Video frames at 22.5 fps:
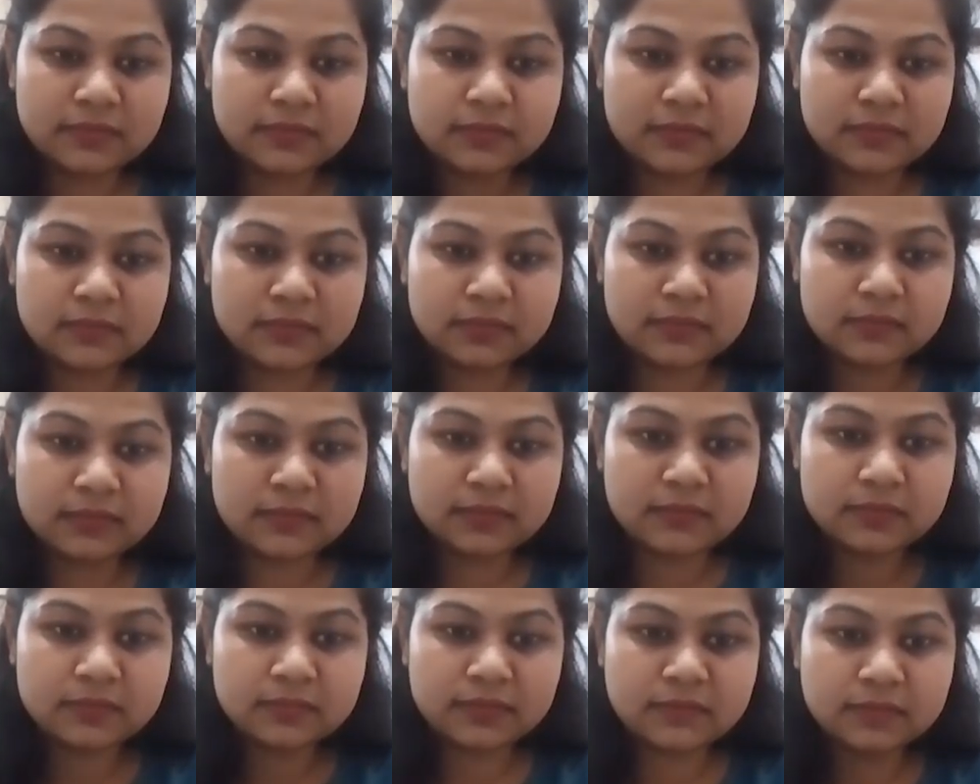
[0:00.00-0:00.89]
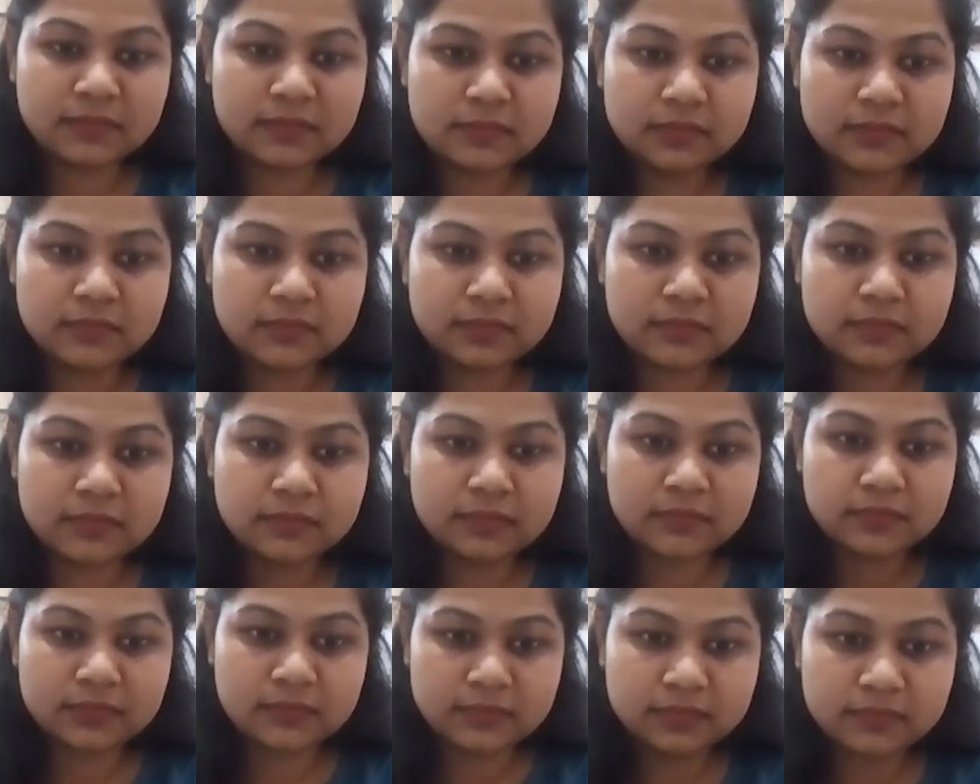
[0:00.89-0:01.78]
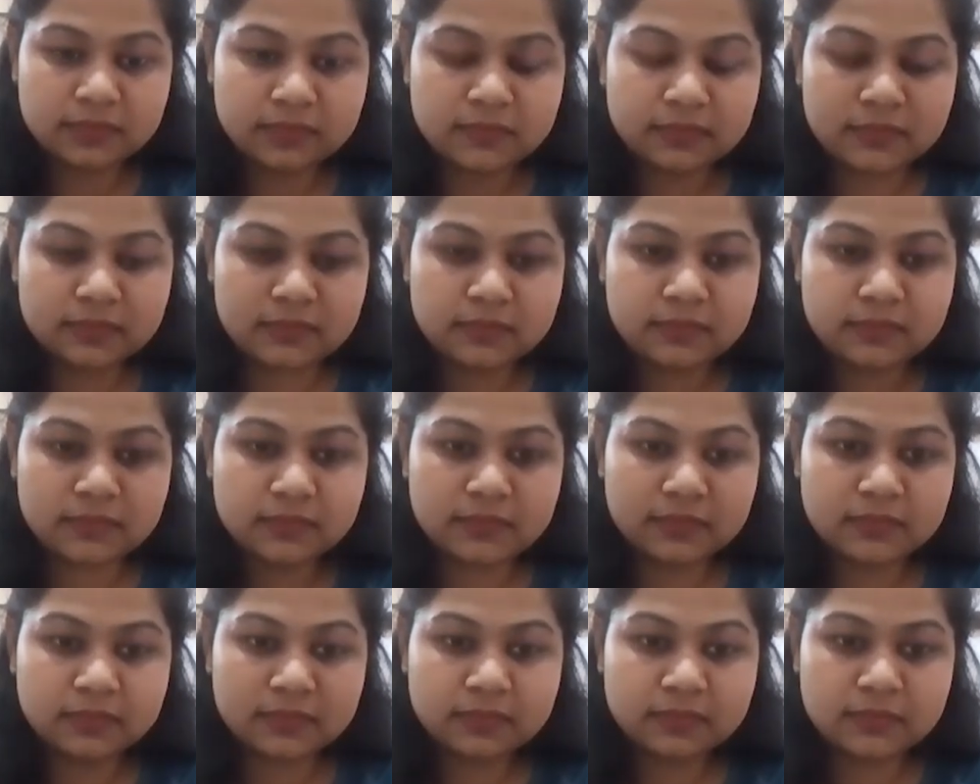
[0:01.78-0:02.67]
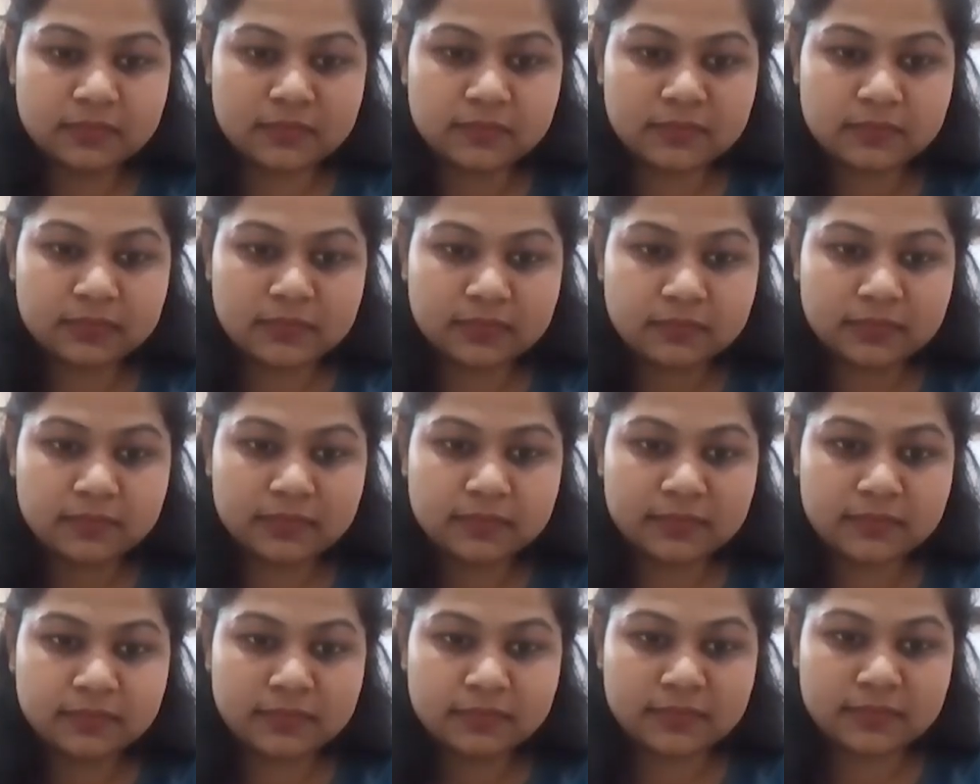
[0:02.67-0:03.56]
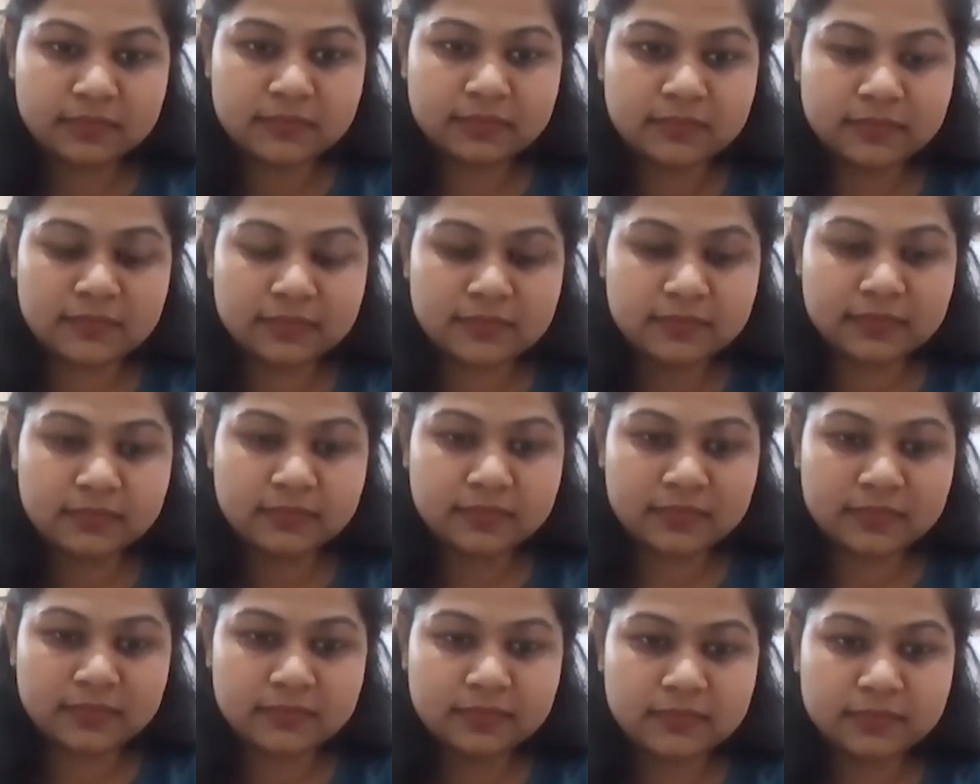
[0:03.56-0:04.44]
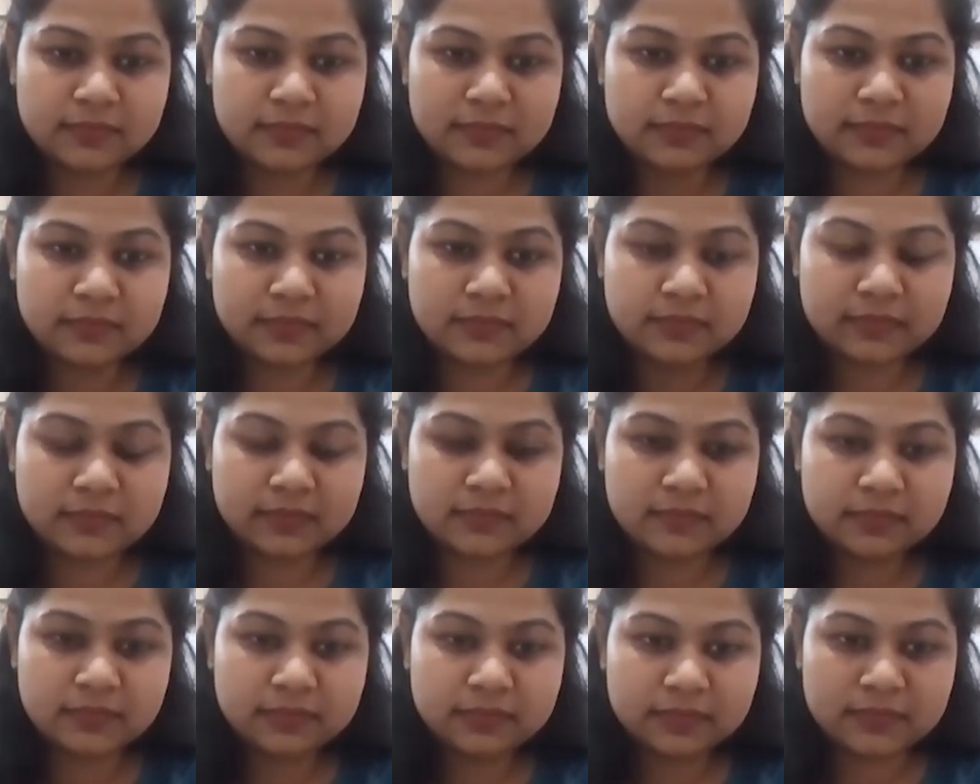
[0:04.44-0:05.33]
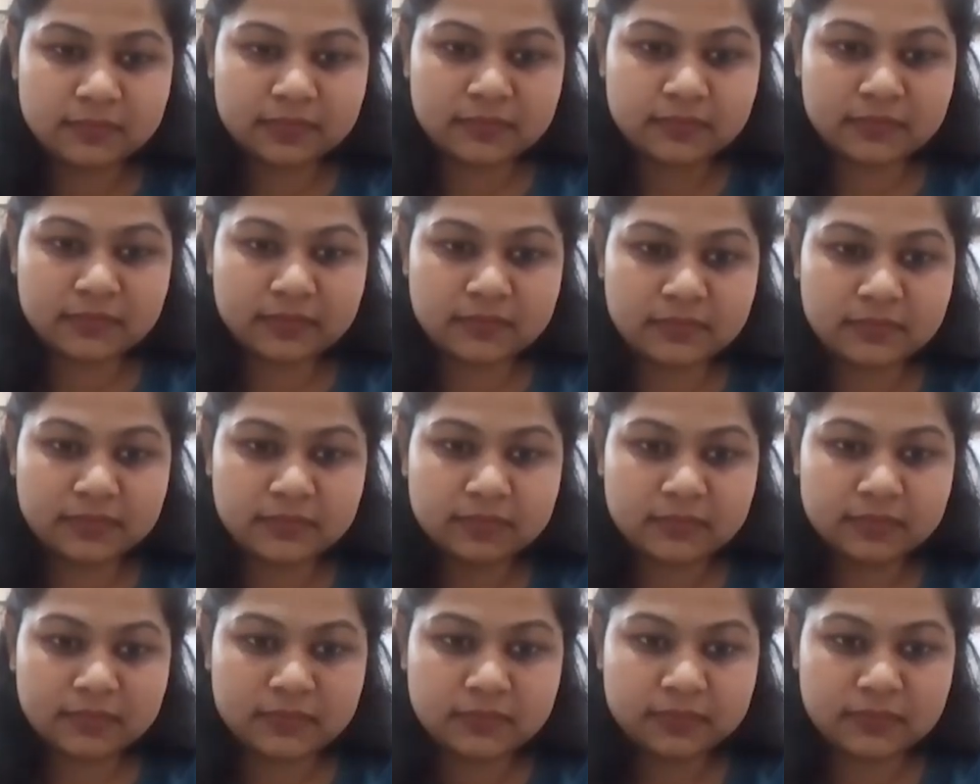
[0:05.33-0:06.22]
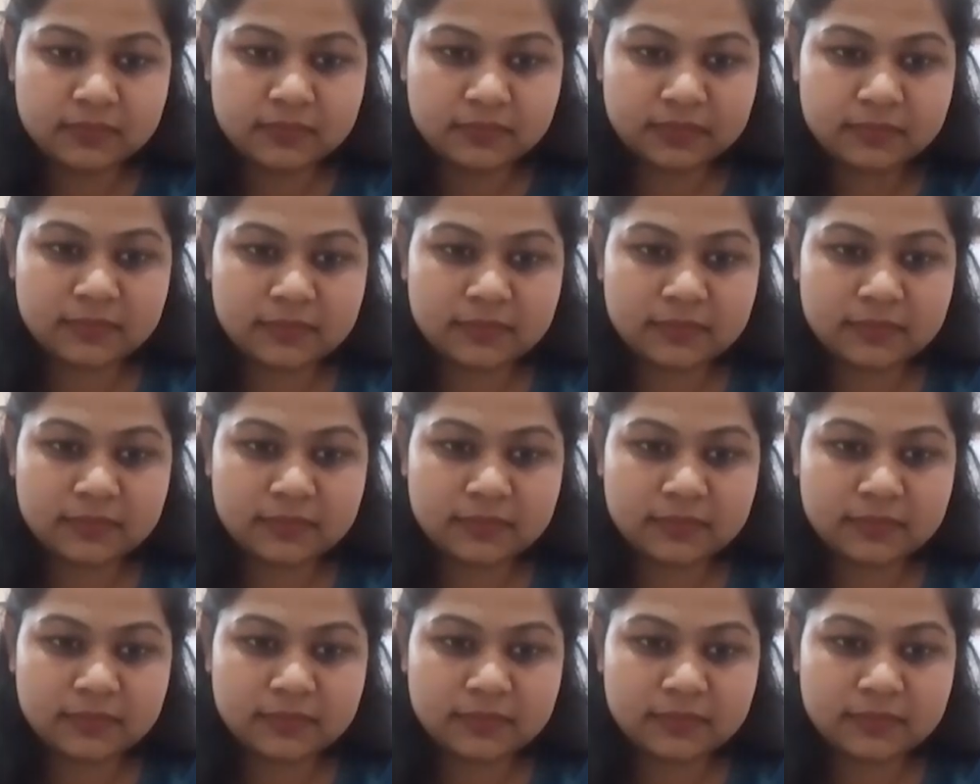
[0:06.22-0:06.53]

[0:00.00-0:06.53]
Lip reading: (silent)